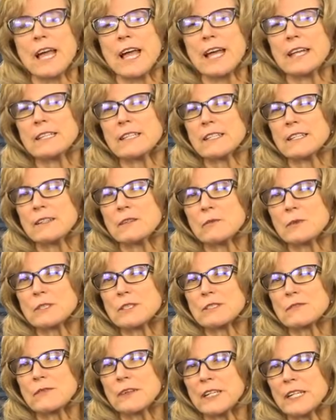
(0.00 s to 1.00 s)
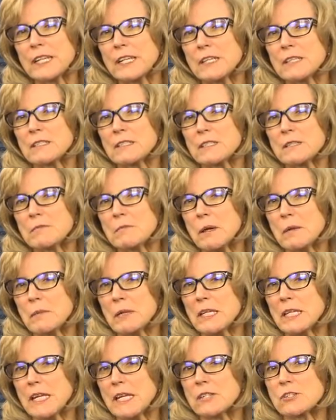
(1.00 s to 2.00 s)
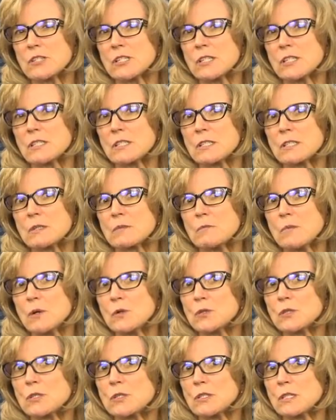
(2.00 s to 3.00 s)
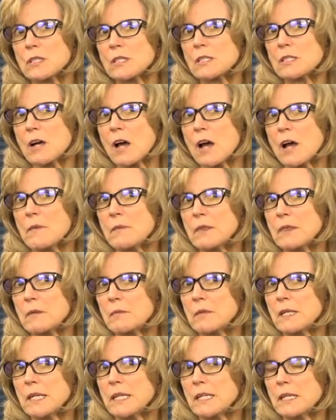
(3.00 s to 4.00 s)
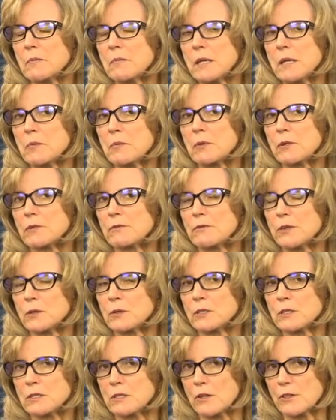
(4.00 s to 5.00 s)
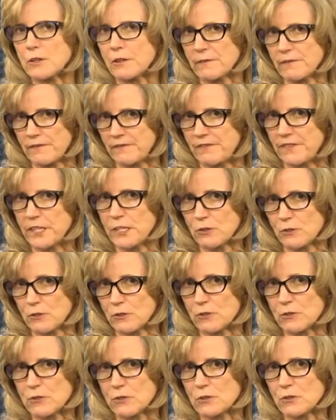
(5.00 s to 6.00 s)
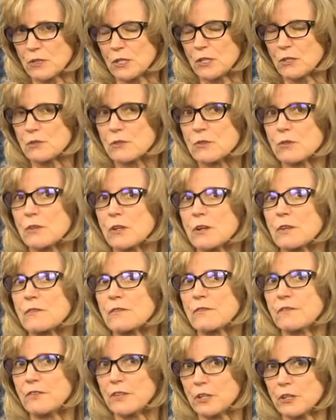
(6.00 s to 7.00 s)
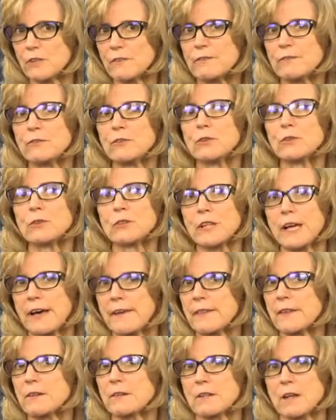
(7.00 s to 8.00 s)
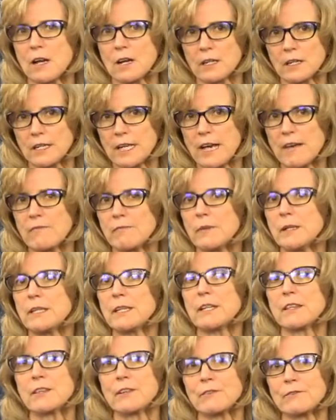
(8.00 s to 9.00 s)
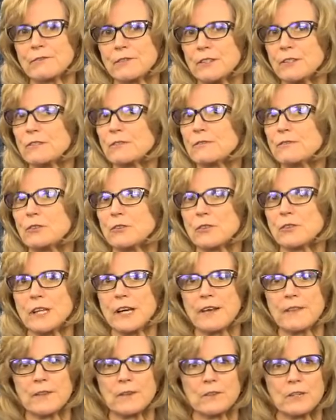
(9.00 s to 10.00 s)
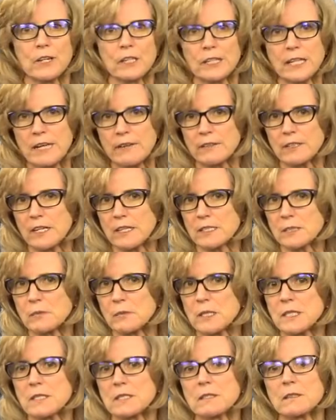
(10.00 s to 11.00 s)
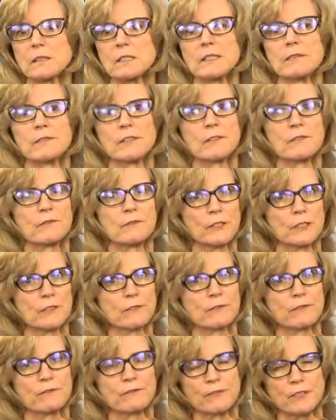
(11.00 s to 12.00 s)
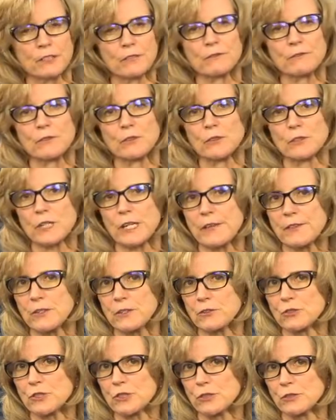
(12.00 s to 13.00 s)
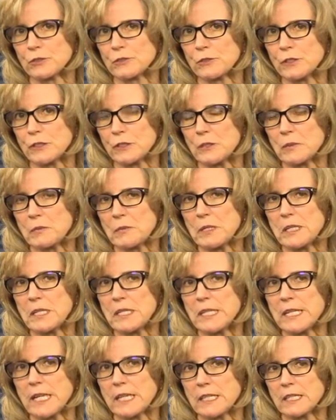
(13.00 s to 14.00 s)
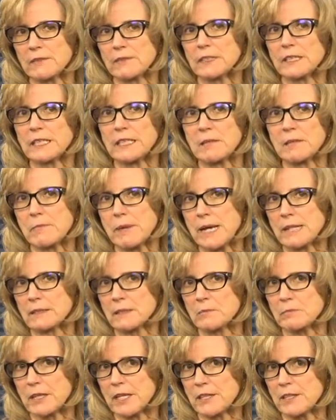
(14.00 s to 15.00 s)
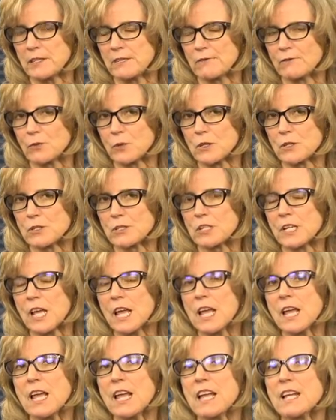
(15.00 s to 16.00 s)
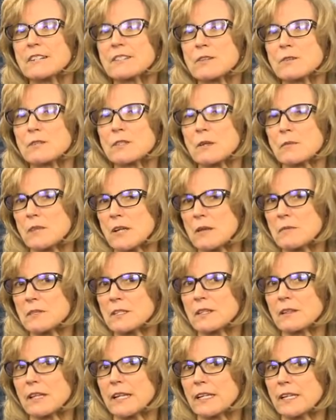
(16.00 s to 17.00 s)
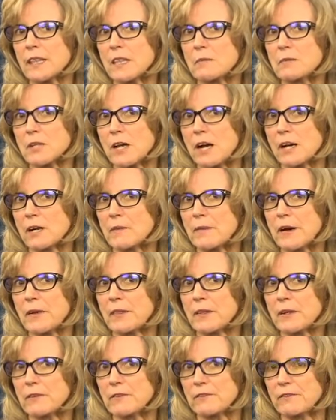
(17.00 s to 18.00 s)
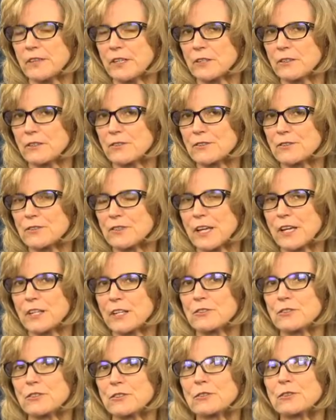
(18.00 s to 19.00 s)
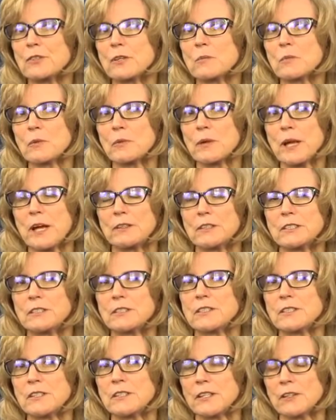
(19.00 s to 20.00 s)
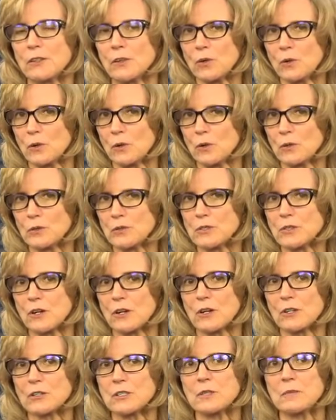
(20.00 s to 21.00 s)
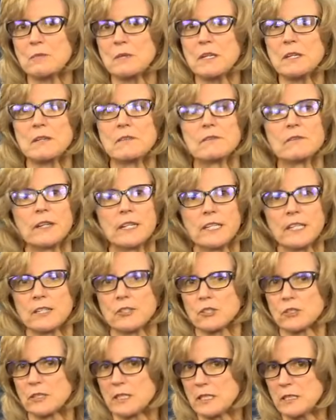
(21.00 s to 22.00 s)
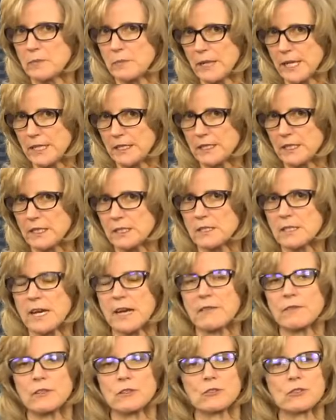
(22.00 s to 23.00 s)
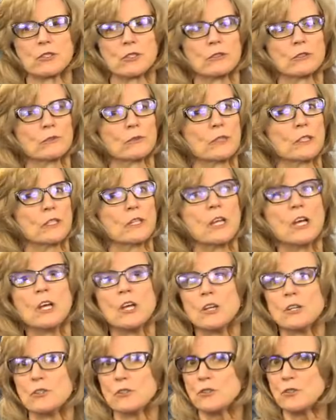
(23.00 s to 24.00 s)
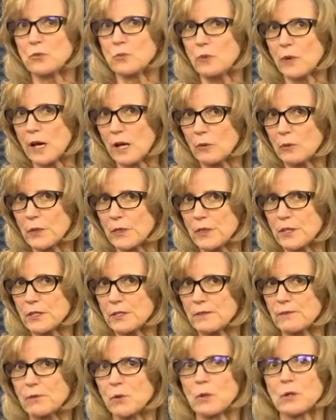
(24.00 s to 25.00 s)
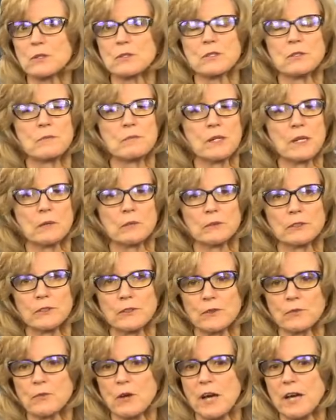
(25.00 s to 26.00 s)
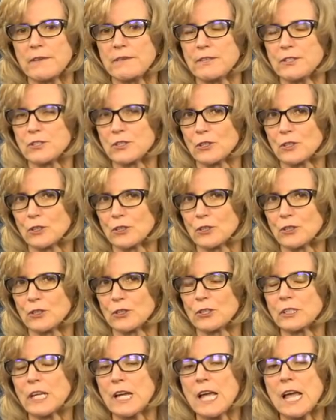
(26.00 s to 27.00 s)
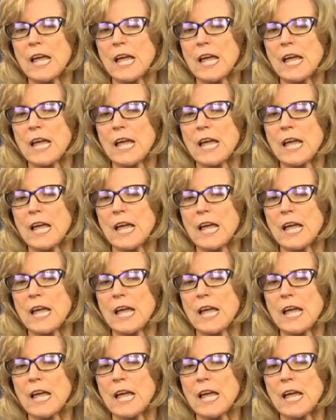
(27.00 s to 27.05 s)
And what's funny is in my mediations is most of the time at the beginning people are focused on their fears. You know, so they're fearful that they're not going to have money. They're fearful that they're not going to have a nice place to live. They're feel, fearful that their children are going to be negatively impacted by the divorce. And so sometimes in letting them talk about their fears, I can turn them around into their goals are to be financially independent, to have their children do well with the divorce and be able to thrive and to learn.